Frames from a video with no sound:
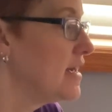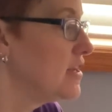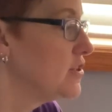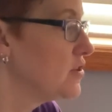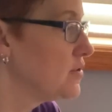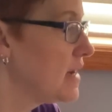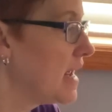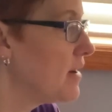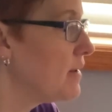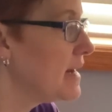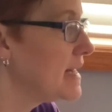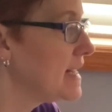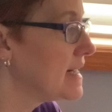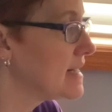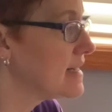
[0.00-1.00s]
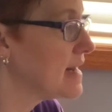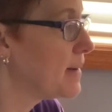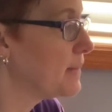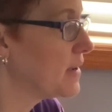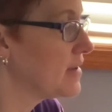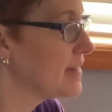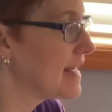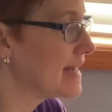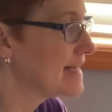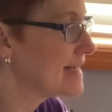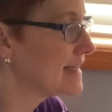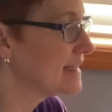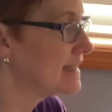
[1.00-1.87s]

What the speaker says: So now I need a number that's